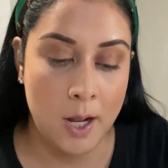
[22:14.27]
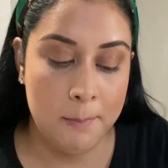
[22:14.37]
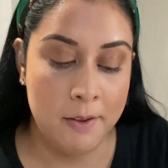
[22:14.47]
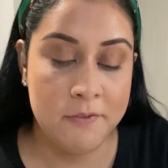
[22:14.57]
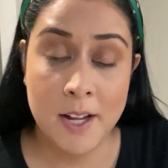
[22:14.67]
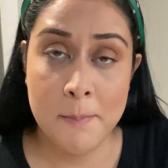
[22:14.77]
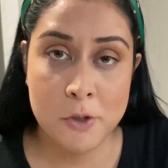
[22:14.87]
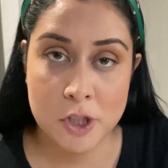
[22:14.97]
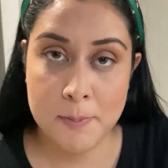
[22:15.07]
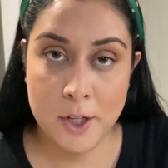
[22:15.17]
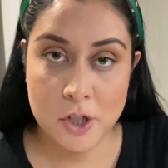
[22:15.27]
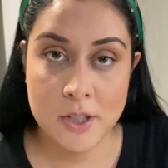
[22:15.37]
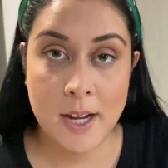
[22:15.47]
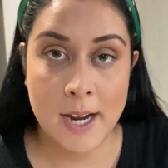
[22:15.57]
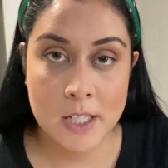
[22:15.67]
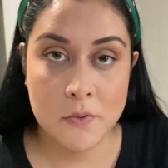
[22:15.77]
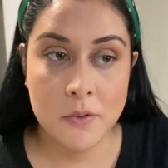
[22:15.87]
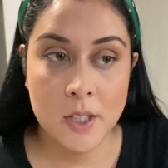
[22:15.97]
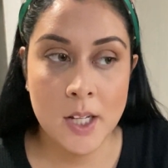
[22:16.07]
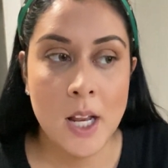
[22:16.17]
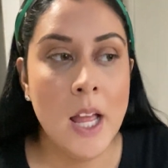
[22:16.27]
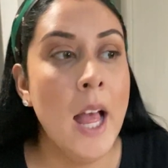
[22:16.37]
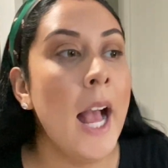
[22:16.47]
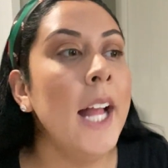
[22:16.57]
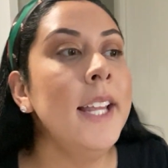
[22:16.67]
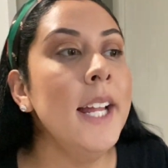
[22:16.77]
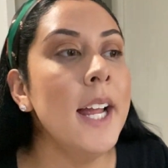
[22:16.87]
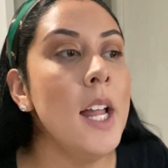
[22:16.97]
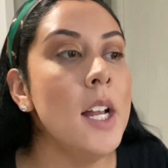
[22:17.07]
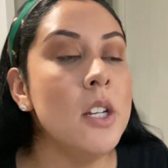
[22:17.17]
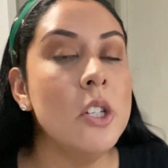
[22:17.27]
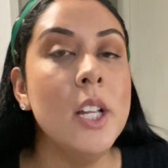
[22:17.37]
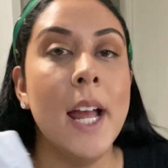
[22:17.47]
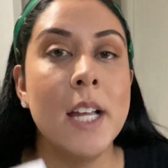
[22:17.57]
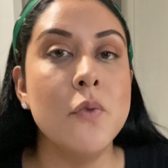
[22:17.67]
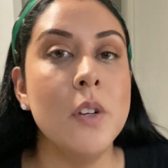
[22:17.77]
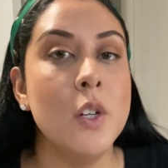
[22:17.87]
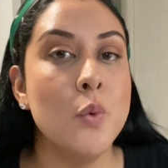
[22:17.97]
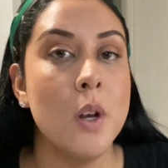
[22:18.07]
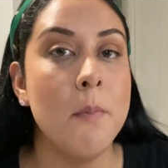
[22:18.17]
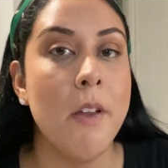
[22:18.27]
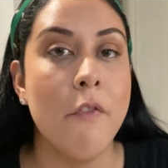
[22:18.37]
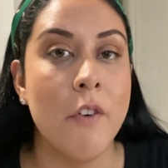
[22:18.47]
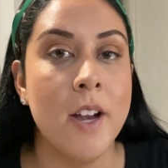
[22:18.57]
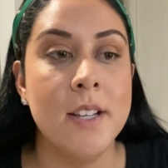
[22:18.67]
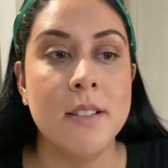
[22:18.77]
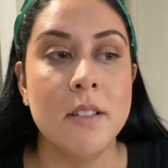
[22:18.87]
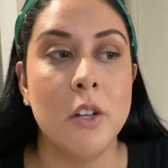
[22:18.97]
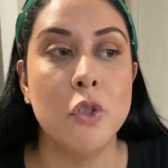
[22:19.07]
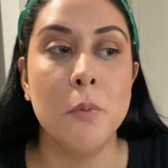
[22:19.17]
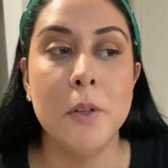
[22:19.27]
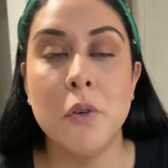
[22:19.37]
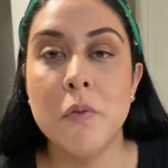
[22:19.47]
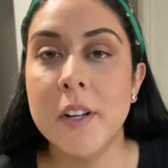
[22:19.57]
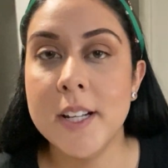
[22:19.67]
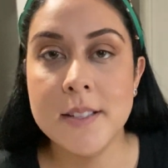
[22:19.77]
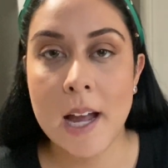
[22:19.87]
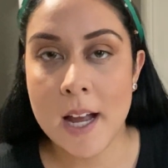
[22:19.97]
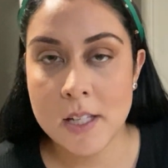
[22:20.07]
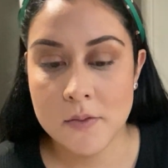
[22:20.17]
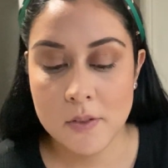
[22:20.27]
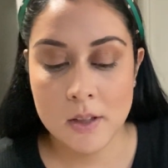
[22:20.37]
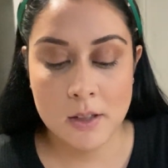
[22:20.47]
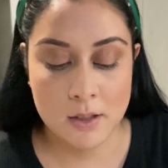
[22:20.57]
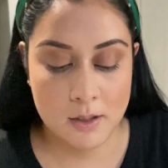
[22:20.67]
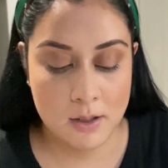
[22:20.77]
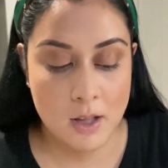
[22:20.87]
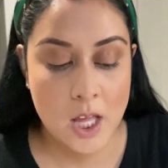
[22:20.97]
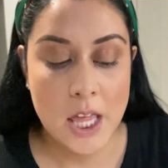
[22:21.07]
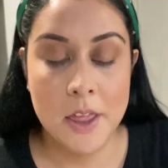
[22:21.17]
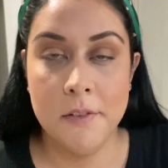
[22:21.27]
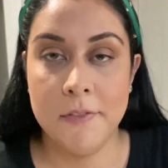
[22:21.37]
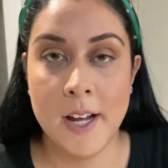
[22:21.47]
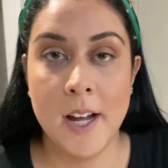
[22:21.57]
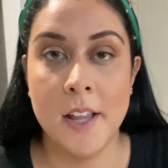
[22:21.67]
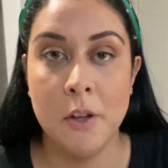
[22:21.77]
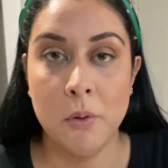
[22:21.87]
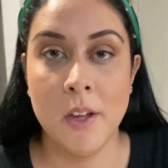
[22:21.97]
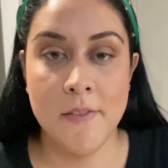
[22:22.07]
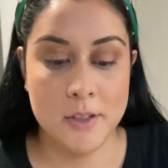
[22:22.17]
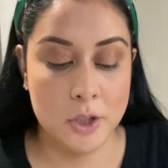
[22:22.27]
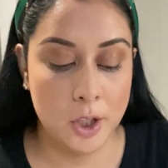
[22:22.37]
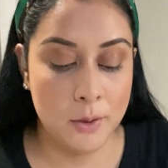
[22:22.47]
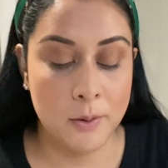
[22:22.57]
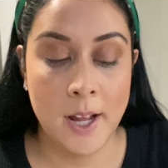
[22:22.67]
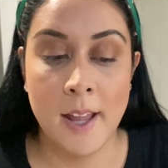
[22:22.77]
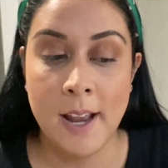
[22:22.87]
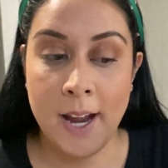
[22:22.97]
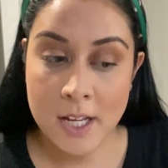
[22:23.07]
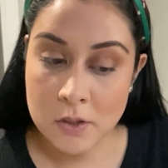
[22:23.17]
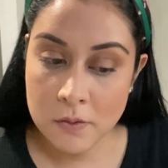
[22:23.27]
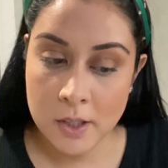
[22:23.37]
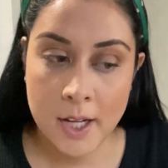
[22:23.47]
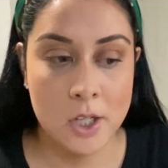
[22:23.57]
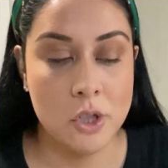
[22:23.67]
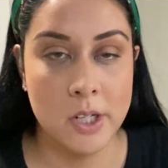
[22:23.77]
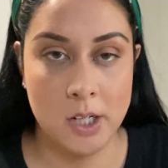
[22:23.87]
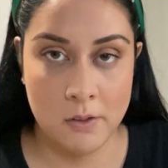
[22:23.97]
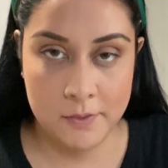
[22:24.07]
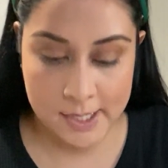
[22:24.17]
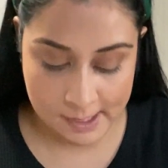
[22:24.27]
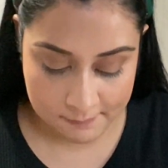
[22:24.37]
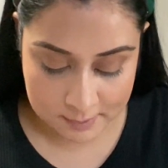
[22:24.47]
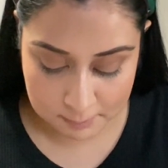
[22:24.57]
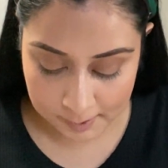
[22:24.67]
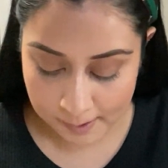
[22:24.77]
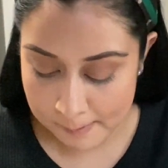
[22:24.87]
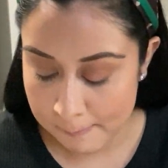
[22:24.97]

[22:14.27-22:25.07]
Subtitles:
if not, just make sure to ask for it. I think I actually asked for it because one of my friends told me, don't forget to ask for the faja, they'll give it to you. And I asked for it, and sure enough, they gave it to me.